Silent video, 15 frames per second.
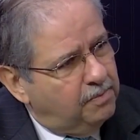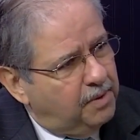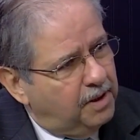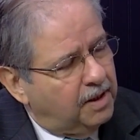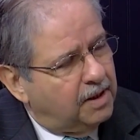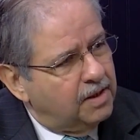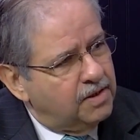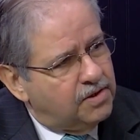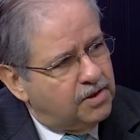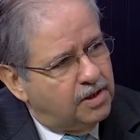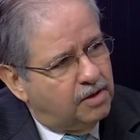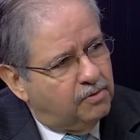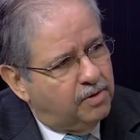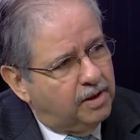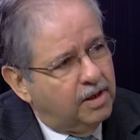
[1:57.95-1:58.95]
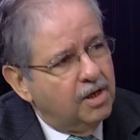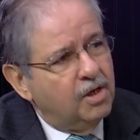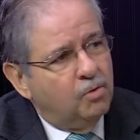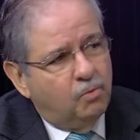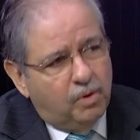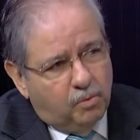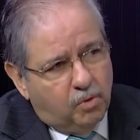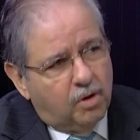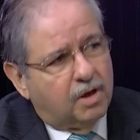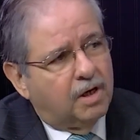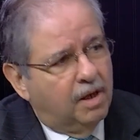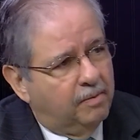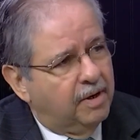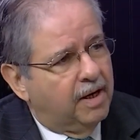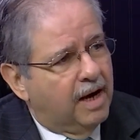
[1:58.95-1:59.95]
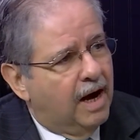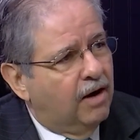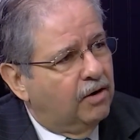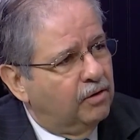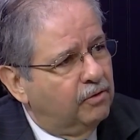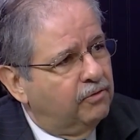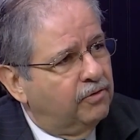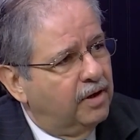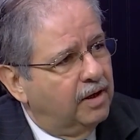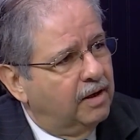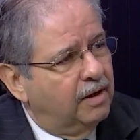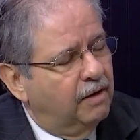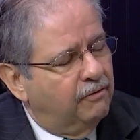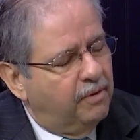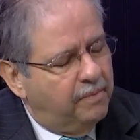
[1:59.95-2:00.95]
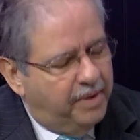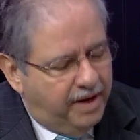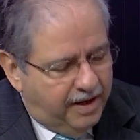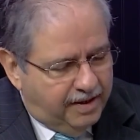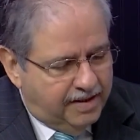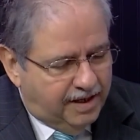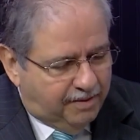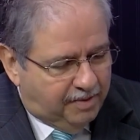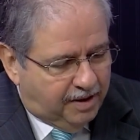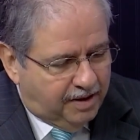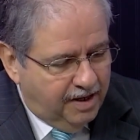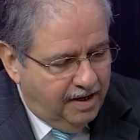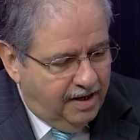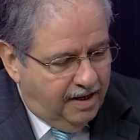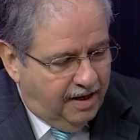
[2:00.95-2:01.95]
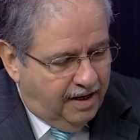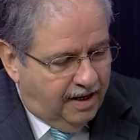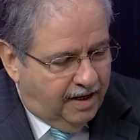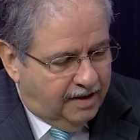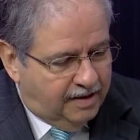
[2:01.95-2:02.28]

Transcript: considering we were coming out of a pandemic. And